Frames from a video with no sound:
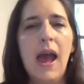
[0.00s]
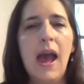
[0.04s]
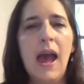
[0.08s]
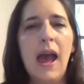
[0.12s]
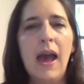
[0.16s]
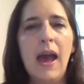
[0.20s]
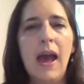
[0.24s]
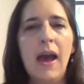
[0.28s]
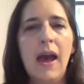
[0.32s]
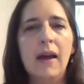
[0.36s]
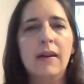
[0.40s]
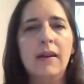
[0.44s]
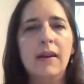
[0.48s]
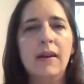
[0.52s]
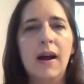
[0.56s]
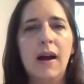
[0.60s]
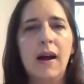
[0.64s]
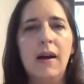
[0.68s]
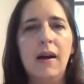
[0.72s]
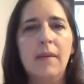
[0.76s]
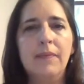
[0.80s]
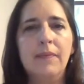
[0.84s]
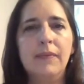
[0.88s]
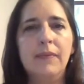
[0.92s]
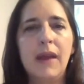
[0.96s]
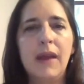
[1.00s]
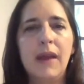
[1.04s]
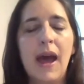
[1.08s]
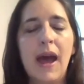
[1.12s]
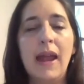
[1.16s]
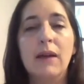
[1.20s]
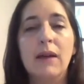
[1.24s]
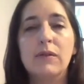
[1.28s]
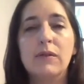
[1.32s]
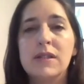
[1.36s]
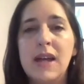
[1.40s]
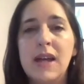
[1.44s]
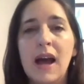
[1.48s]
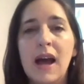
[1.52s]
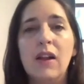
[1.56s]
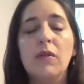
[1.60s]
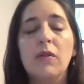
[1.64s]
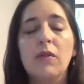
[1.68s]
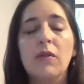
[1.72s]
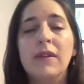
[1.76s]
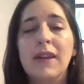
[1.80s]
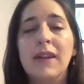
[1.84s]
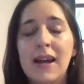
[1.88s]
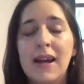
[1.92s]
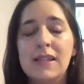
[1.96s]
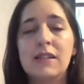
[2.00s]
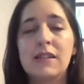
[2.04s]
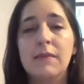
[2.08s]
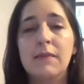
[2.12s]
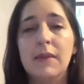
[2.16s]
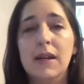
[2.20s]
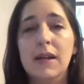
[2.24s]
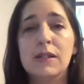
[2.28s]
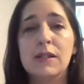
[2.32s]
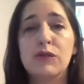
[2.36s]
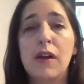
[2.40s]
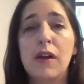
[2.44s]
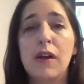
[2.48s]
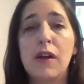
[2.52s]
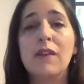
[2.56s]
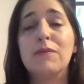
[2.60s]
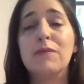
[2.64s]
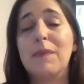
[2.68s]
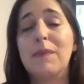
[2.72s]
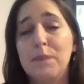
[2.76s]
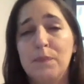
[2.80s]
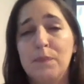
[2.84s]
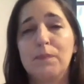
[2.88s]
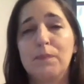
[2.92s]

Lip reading: And it was downloaded tens of millions of times,